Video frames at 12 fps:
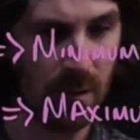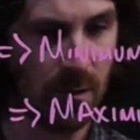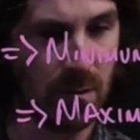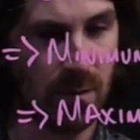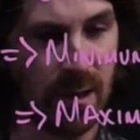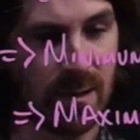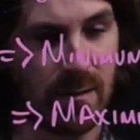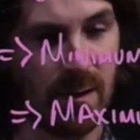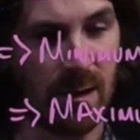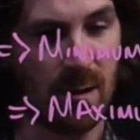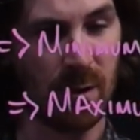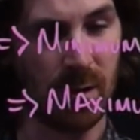So let's
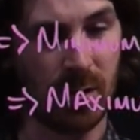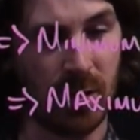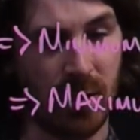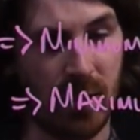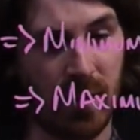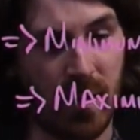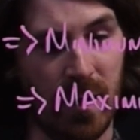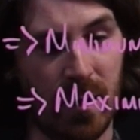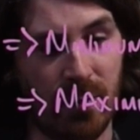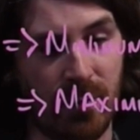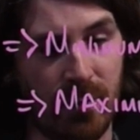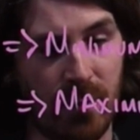think about our
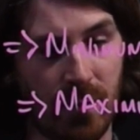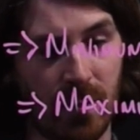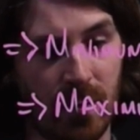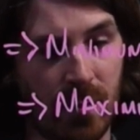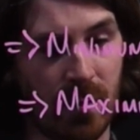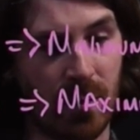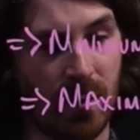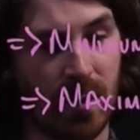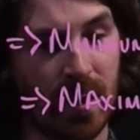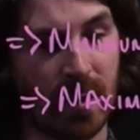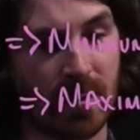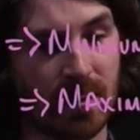
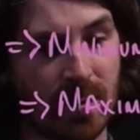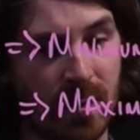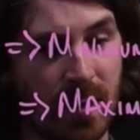f(x(x).